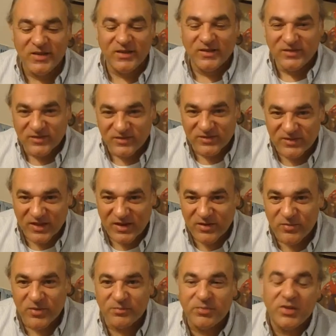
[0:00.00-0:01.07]
just stand in
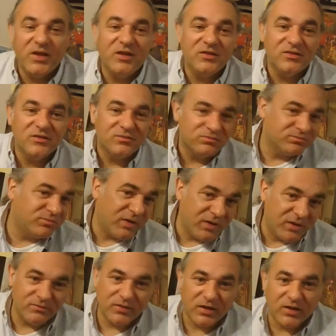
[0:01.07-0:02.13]
one place,
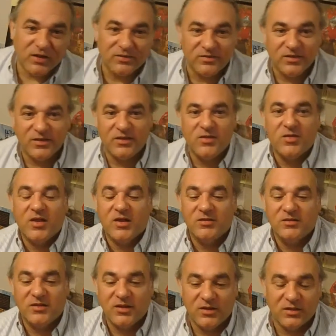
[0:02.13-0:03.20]
but I guess you can't
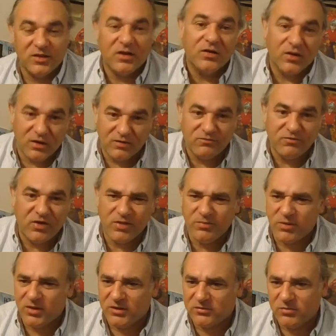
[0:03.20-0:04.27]
see it in there, and in
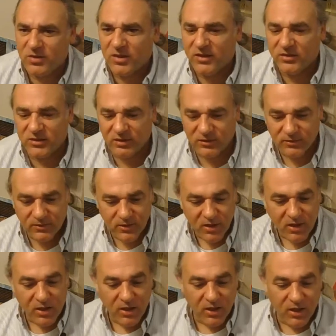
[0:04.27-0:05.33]
volleyball as well, I think.
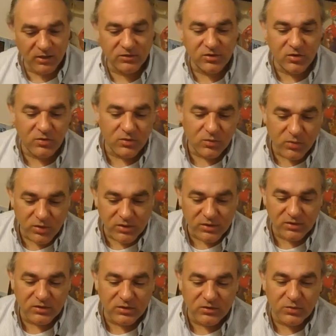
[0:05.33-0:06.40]
And so one of
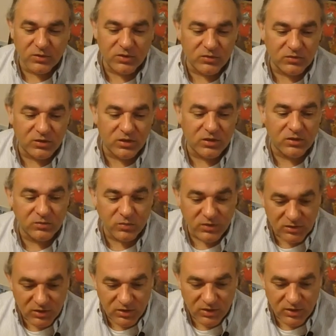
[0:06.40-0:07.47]
the things we do see is we
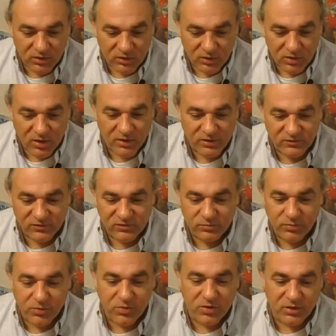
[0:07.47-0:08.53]
see that a lot of
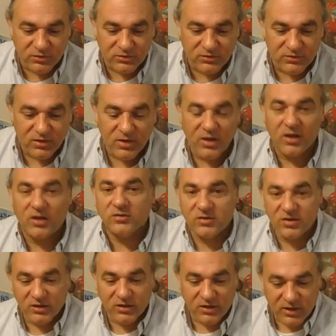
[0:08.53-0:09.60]
sports
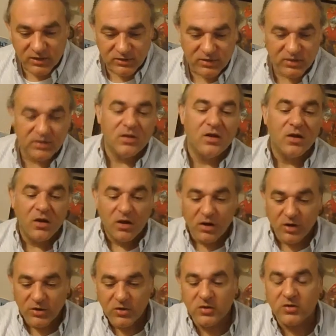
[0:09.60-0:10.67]
outside karate
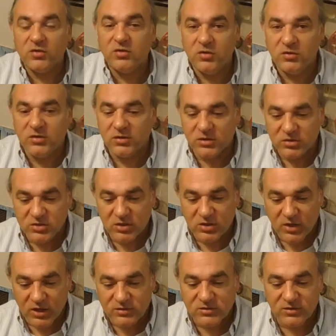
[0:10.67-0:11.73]
are using the
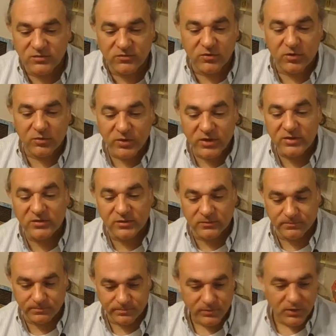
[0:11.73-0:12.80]
shikodachi for a reason.
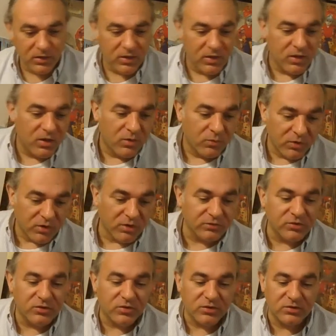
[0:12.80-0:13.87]
We
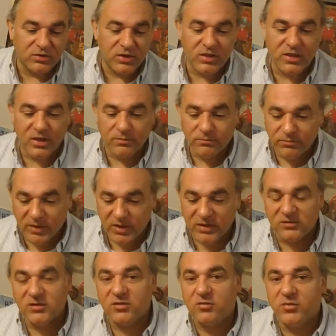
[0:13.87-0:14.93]
also can see that
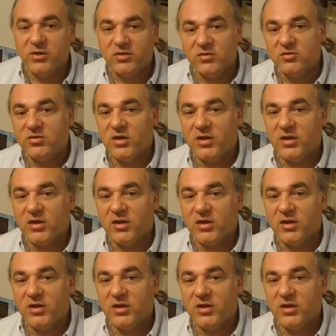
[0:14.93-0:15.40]
based on the research that